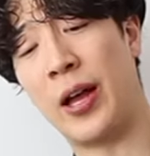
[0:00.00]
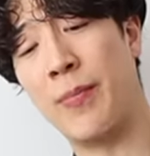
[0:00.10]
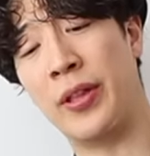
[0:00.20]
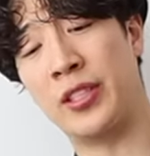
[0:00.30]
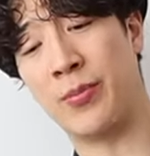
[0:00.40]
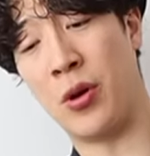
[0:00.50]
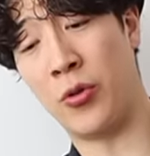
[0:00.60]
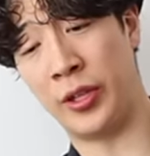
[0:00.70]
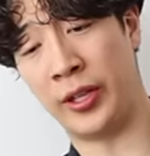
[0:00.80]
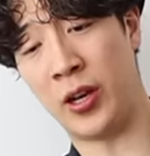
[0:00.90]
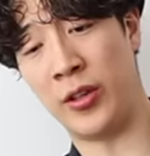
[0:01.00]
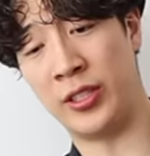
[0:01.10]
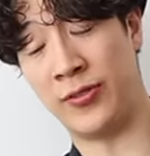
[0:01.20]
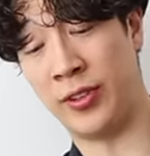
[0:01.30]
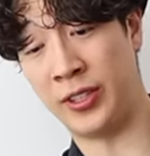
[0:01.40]
time Ben is moaning on
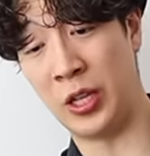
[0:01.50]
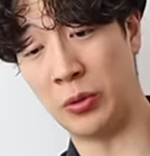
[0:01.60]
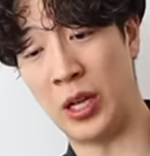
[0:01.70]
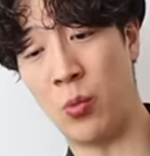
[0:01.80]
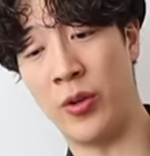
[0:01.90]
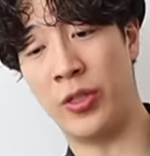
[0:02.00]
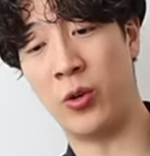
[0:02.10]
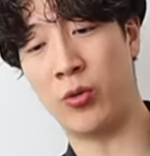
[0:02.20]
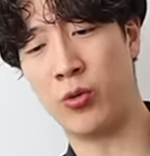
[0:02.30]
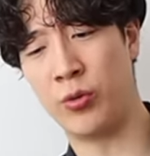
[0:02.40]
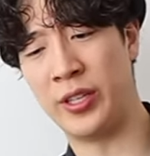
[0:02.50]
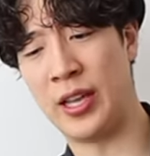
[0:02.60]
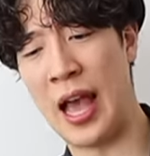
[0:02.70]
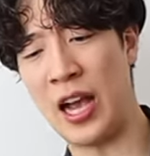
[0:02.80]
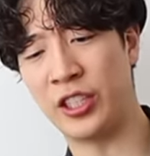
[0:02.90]
his videos, I wonder who he
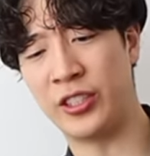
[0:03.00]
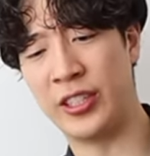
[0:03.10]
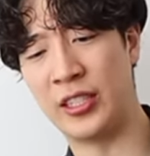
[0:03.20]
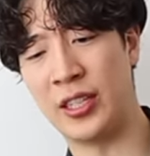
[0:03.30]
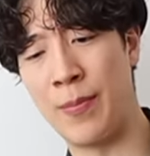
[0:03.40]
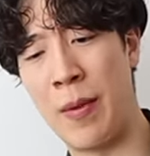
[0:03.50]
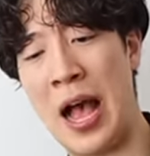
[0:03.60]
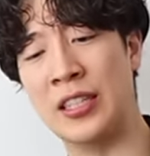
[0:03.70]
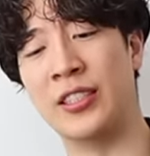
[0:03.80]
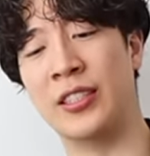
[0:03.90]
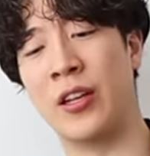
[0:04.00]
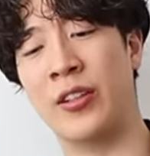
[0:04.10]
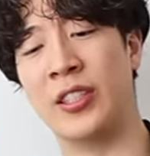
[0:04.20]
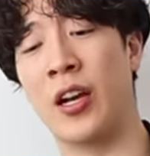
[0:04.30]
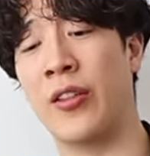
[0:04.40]
actually is imagining on
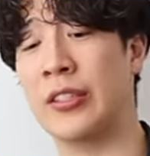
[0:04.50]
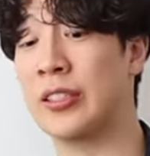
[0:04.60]
the other